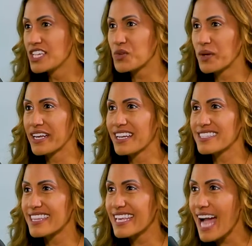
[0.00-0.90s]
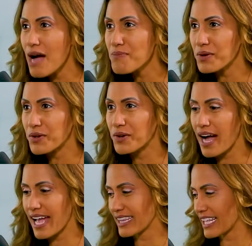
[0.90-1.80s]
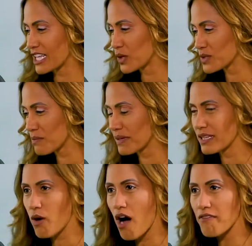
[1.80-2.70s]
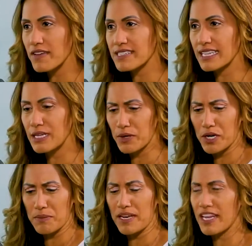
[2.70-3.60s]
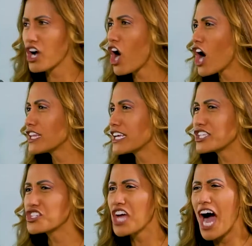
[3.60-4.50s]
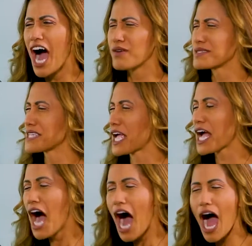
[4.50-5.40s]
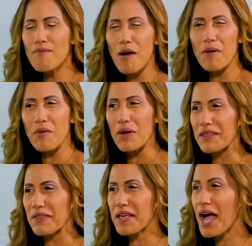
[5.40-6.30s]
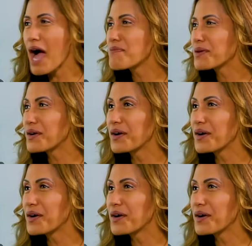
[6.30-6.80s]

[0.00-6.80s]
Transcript: So when I got to the Capitol, I had like closed up my little office at Leeward Community College. I was like, I'm on my way to the Capitol.